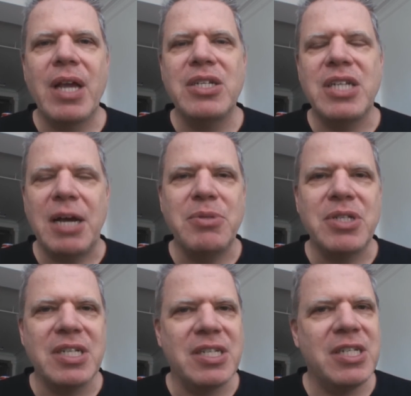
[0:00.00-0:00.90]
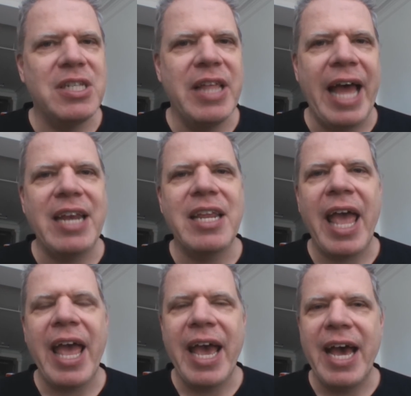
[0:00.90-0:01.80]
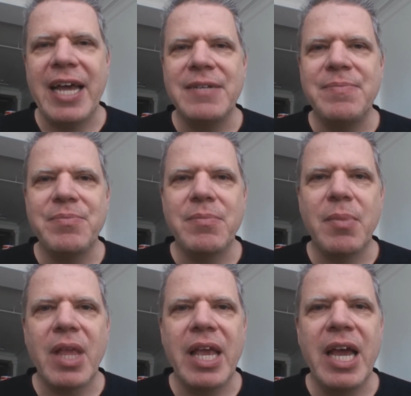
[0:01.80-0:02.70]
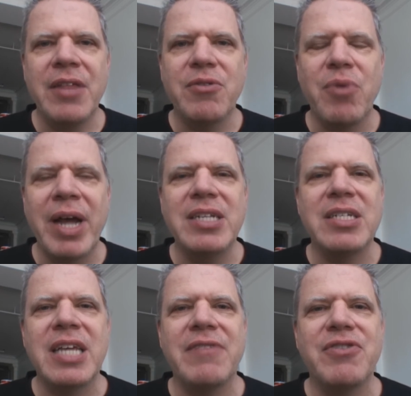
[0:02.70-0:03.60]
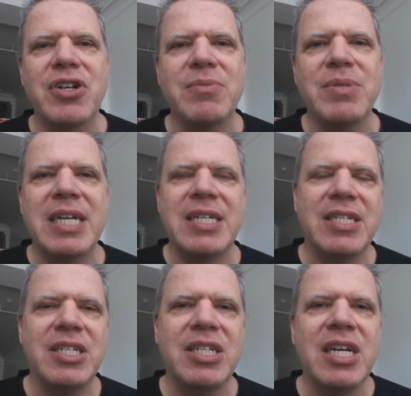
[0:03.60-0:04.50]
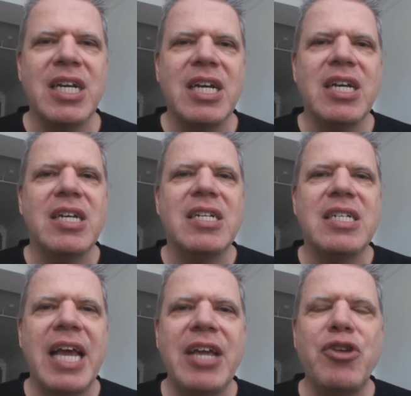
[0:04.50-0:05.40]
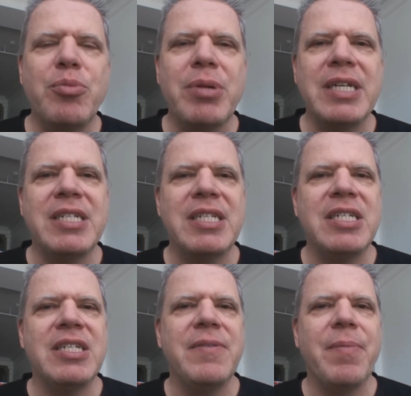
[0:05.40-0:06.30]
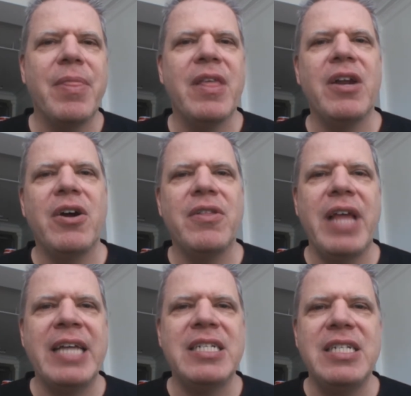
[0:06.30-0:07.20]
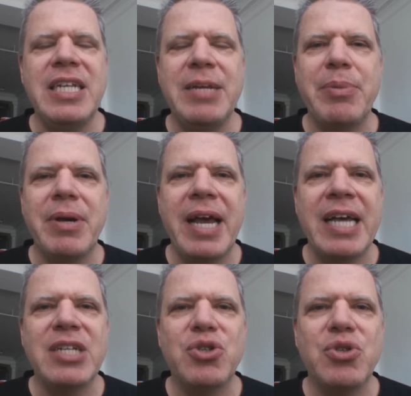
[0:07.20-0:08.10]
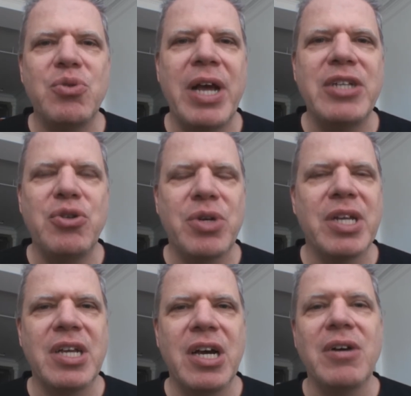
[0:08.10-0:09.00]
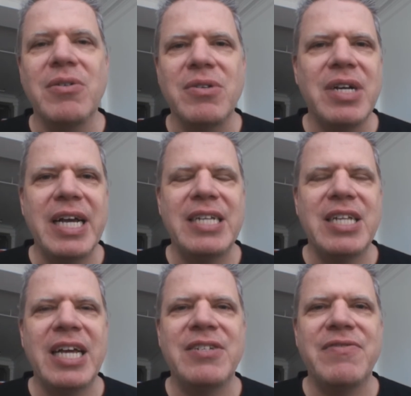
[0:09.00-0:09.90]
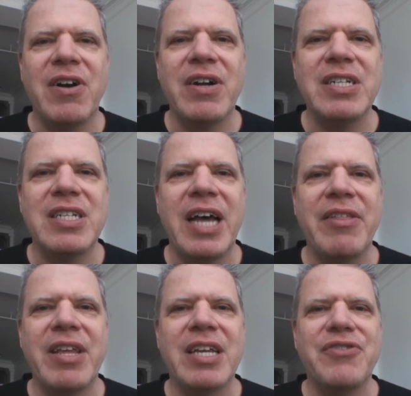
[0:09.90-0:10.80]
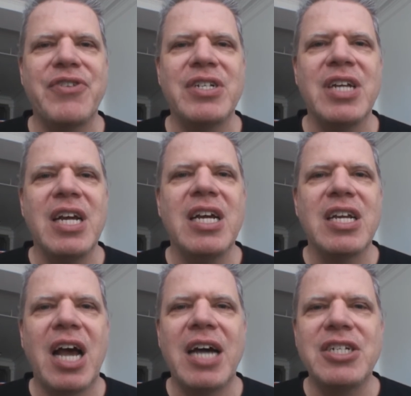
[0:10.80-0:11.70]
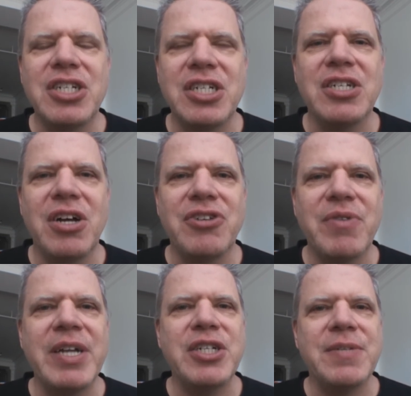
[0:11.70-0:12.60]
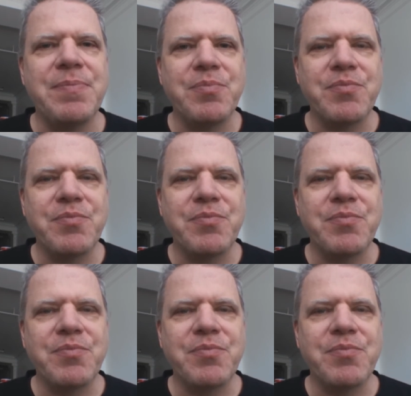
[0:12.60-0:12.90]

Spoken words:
substance that can, in the right set of circumstances, take you places that are as deep as you can go, as far as consciousness alteration.